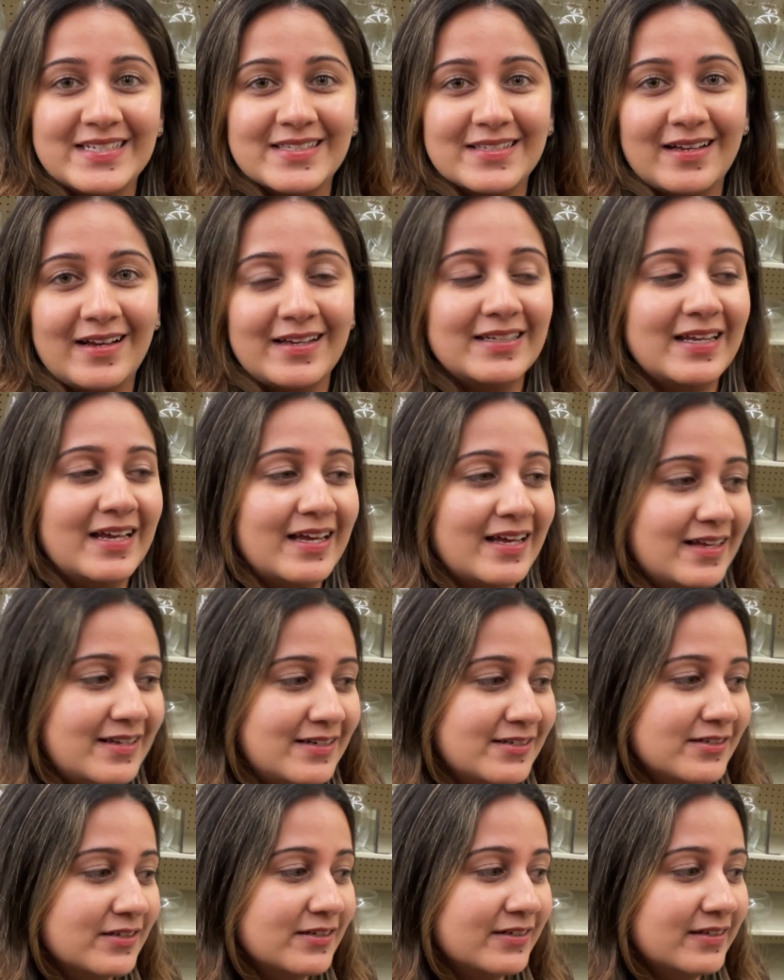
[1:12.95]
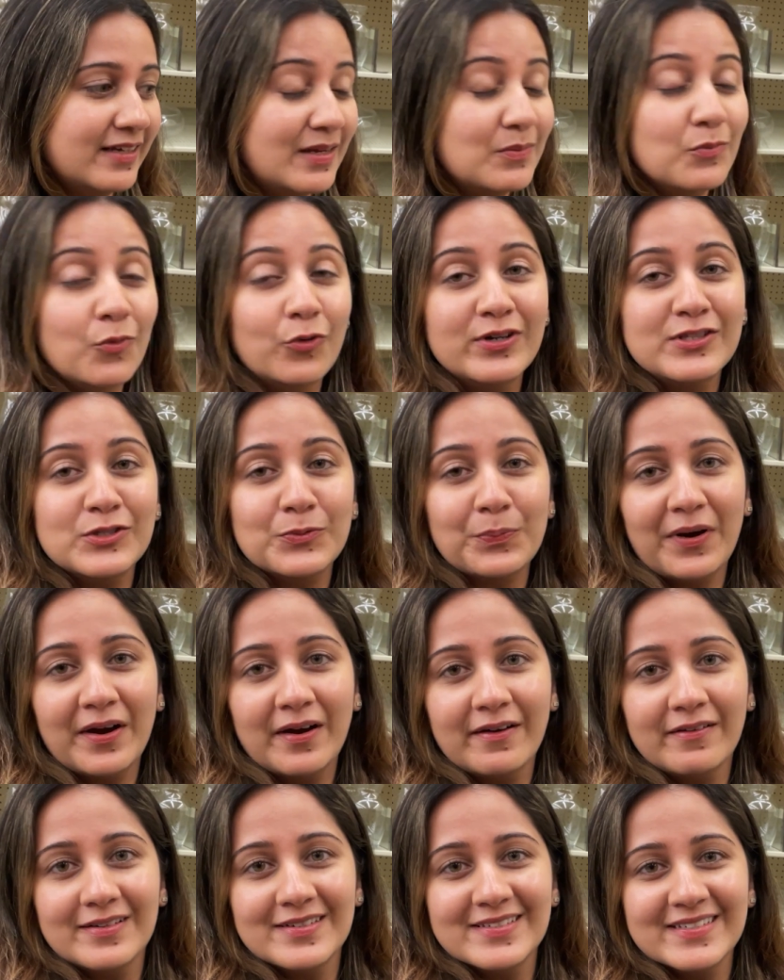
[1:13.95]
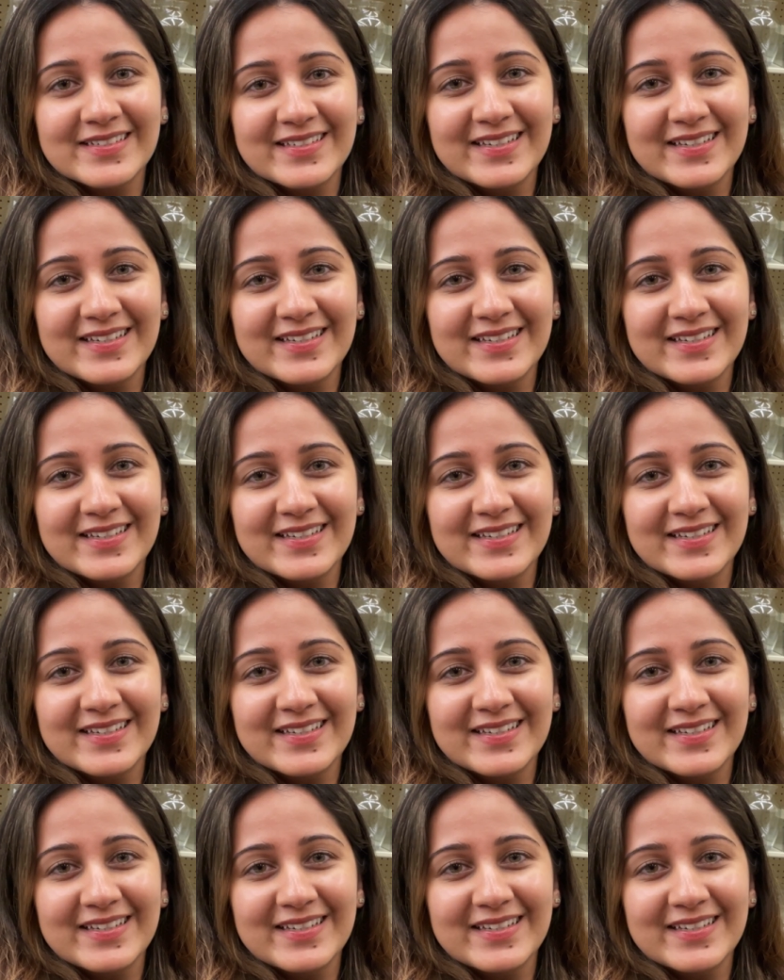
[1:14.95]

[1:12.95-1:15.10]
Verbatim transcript: side and get more inspired.